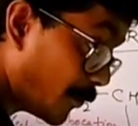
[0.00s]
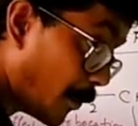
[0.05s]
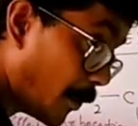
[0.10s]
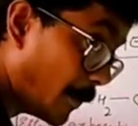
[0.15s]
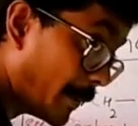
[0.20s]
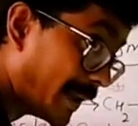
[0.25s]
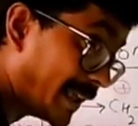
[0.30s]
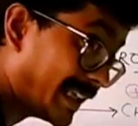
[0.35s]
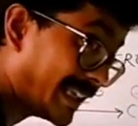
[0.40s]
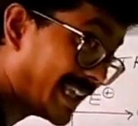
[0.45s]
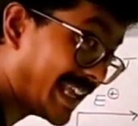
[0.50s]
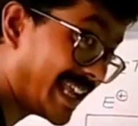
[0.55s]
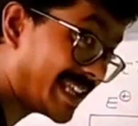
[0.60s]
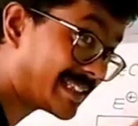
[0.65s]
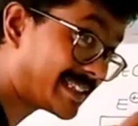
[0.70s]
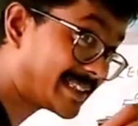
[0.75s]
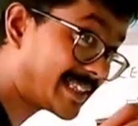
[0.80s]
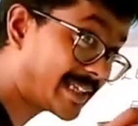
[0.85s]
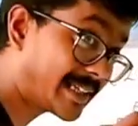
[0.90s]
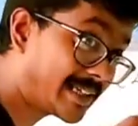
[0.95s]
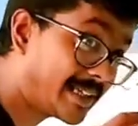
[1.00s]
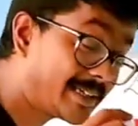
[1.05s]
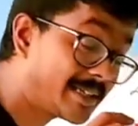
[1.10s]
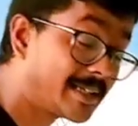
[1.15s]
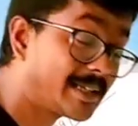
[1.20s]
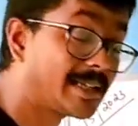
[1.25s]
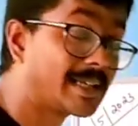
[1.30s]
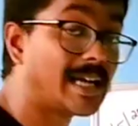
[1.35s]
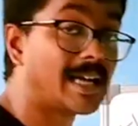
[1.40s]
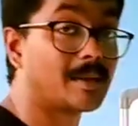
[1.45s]
forming a
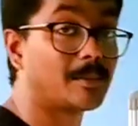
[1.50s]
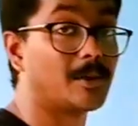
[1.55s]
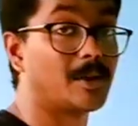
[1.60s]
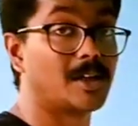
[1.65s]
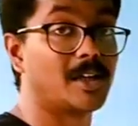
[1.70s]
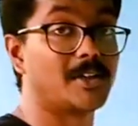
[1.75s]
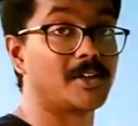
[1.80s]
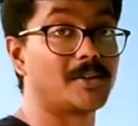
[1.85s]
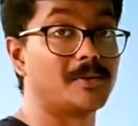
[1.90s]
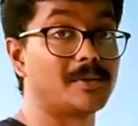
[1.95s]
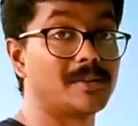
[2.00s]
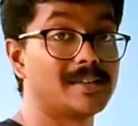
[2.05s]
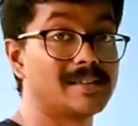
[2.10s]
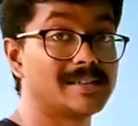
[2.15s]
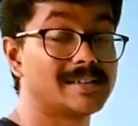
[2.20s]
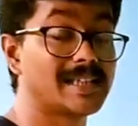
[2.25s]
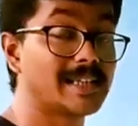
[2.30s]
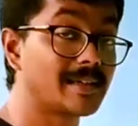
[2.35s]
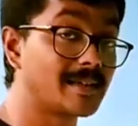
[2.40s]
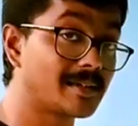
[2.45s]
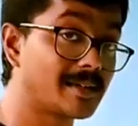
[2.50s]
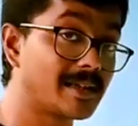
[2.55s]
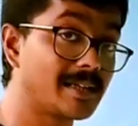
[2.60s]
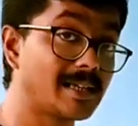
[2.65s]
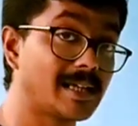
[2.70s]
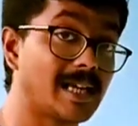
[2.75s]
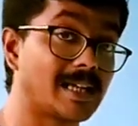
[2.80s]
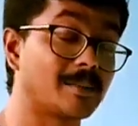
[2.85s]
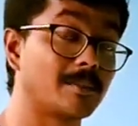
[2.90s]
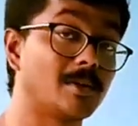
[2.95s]
secondary carbocation.
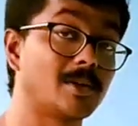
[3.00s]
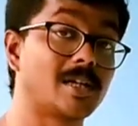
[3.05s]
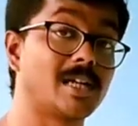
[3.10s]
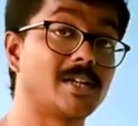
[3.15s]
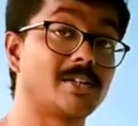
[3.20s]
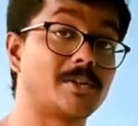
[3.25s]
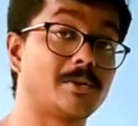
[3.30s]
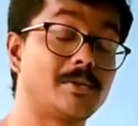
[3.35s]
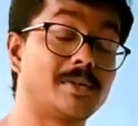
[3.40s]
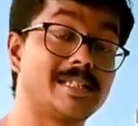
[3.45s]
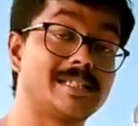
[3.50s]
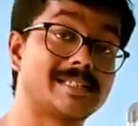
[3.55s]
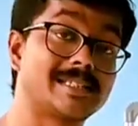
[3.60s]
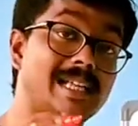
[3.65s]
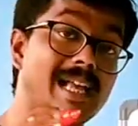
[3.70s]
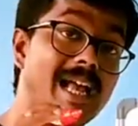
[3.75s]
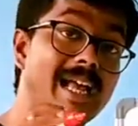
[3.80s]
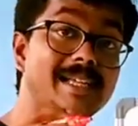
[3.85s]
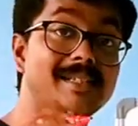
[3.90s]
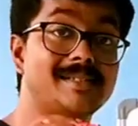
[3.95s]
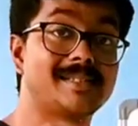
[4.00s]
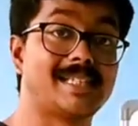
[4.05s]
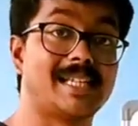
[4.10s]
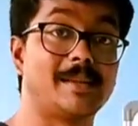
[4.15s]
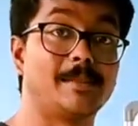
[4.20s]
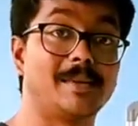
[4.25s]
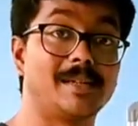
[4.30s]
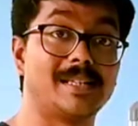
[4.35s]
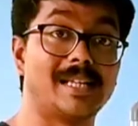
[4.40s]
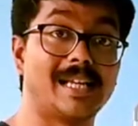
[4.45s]
Secondary carbocation is high
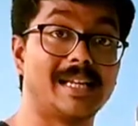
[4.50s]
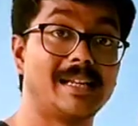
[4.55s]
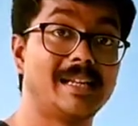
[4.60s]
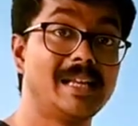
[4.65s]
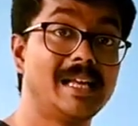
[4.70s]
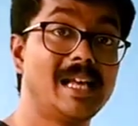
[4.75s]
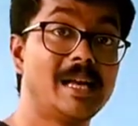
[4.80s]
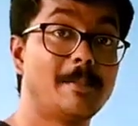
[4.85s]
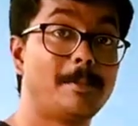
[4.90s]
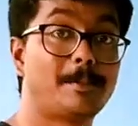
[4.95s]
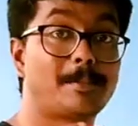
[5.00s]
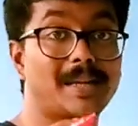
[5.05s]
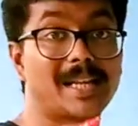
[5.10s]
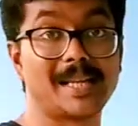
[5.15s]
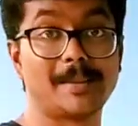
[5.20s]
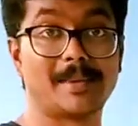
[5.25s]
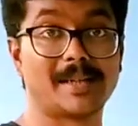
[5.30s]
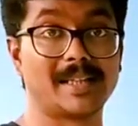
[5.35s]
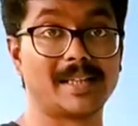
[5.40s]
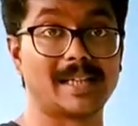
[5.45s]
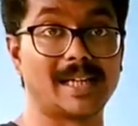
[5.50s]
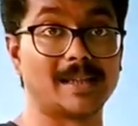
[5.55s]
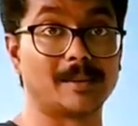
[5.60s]
stable than primary